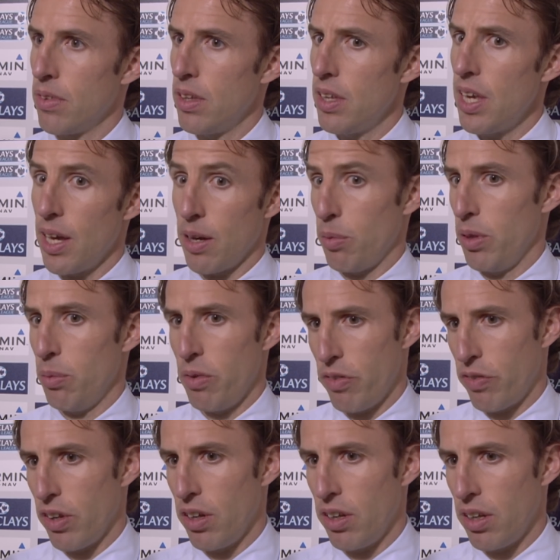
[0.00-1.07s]
Yeah, well,
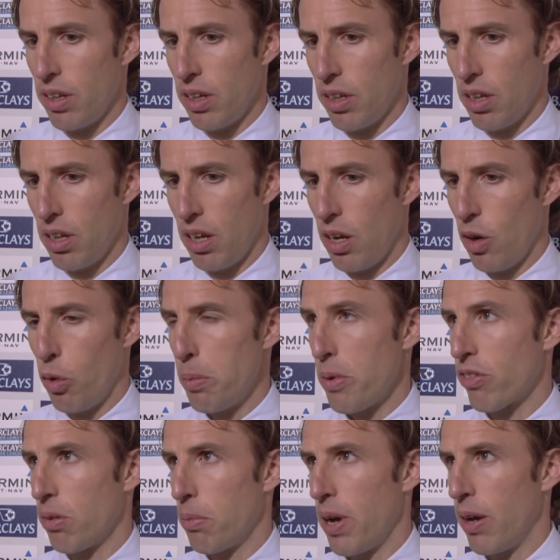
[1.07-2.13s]
we've learnt an
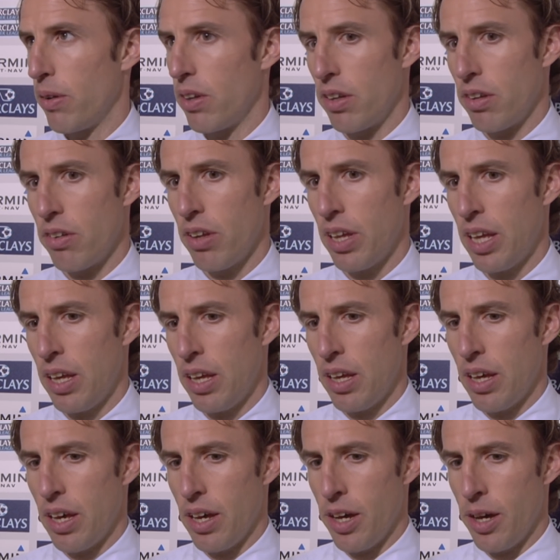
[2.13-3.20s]
enormous amount,
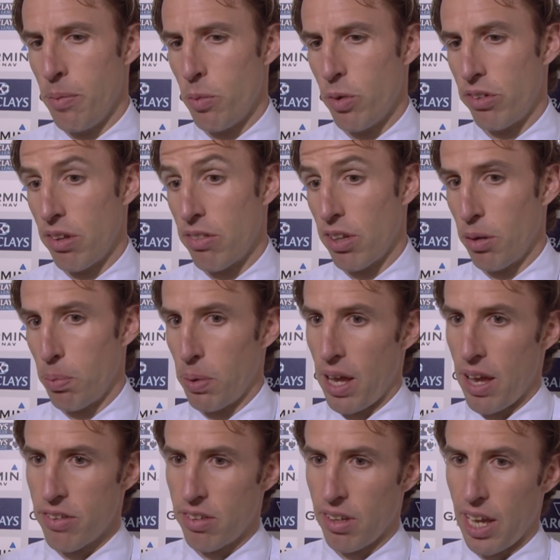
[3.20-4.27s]
and we said to the
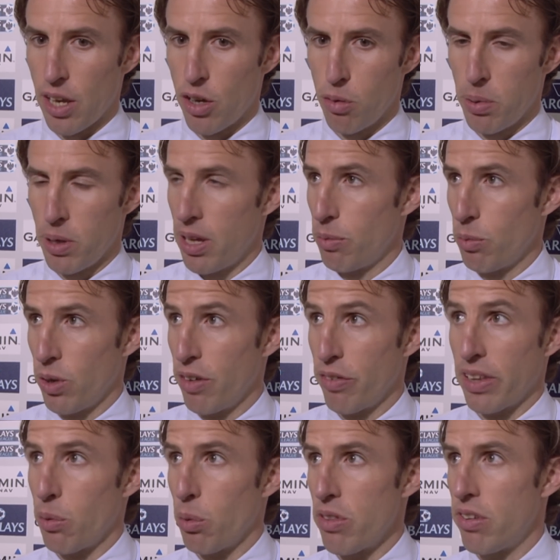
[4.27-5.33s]
players today could be
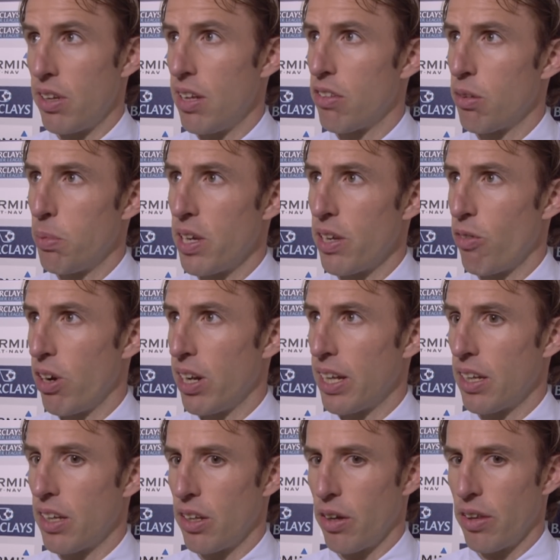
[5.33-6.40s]
whatever they wanted it to be,
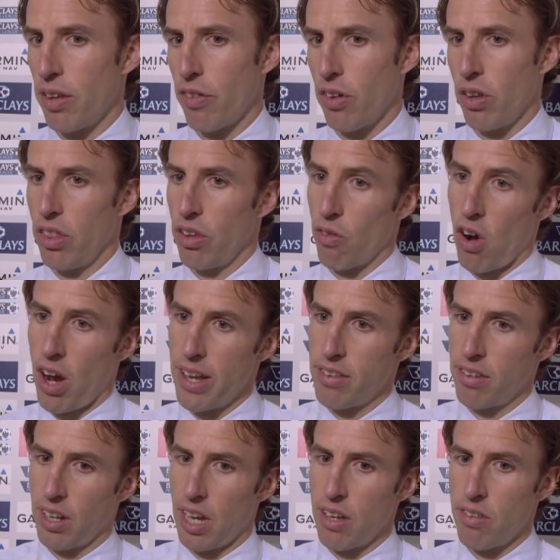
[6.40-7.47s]
really. You know, they've earned the
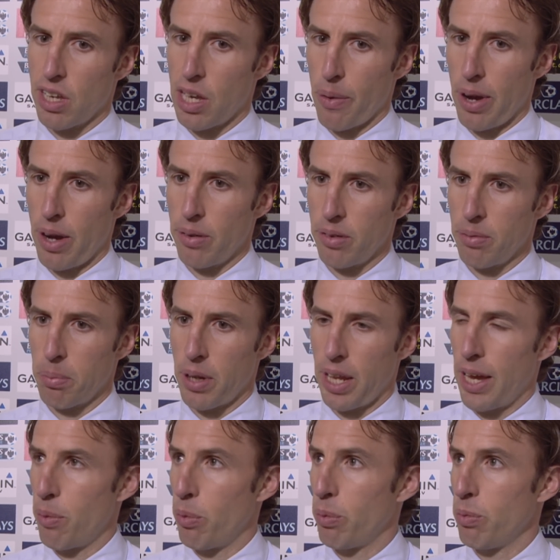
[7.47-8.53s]
right today to go out and
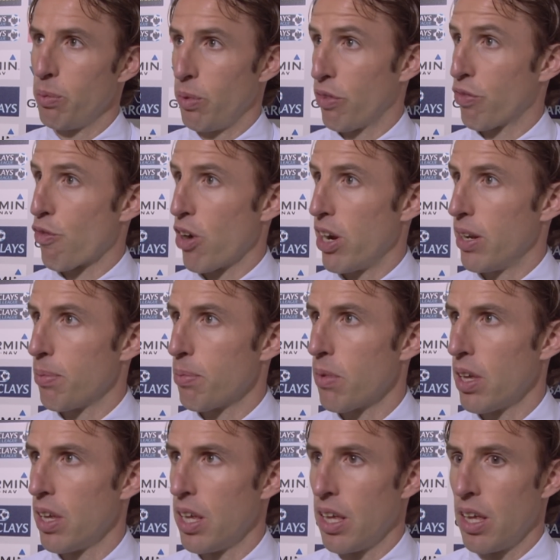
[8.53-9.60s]
play with
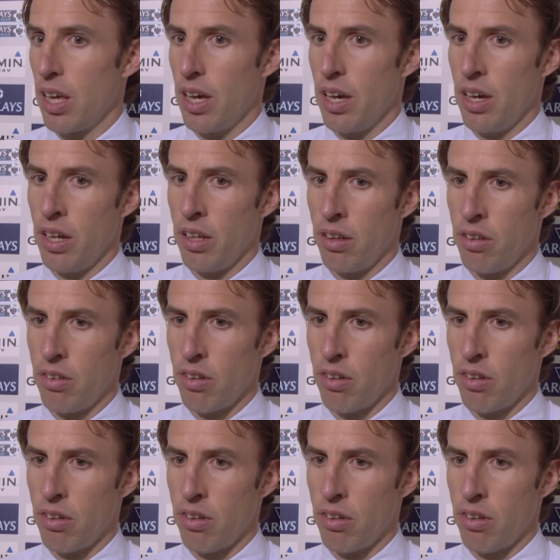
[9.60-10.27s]
freedom, and